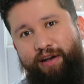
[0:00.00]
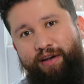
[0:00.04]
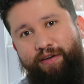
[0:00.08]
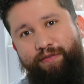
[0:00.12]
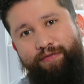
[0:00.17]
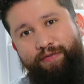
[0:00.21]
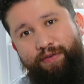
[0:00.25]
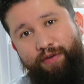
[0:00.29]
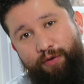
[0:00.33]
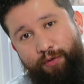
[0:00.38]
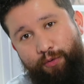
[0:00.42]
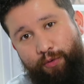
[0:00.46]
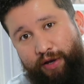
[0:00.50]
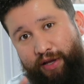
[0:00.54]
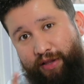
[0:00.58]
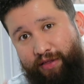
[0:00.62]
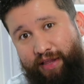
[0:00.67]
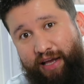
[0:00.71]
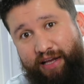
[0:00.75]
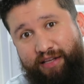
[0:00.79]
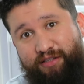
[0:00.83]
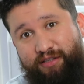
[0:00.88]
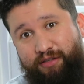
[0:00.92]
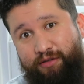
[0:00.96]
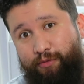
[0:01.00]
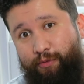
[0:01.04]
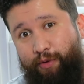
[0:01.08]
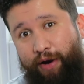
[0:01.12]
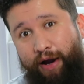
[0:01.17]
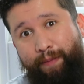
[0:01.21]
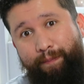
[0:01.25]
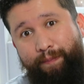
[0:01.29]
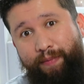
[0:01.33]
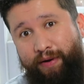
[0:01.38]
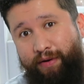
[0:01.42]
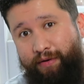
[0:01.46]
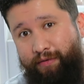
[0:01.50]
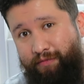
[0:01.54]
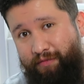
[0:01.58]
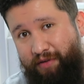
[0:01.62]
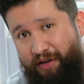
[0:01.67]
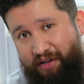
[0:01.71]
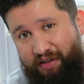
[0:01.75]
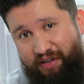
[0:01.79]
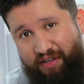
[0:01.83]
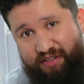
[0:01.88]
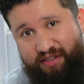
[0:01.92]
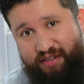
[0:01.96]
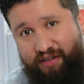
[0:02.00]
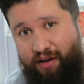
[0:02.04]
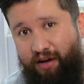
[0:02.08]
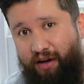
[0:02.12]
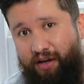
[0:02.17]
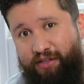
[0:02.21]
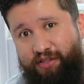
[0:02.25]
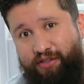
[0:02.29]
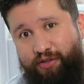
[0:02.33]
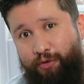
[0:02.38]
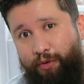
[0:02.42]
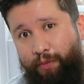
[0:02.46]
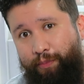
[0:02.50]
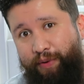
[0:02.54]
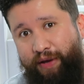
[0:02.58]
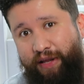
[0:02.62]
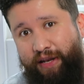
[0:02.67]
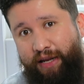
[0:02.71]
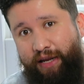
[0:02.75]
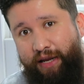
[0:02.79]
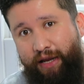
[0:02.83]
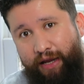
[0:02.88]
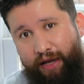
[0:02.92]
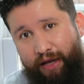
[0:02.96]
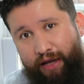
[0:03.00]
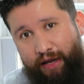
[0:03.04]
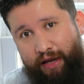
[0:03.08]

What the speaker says: it if you hit that subscribe button. It doesn't cost you a penny.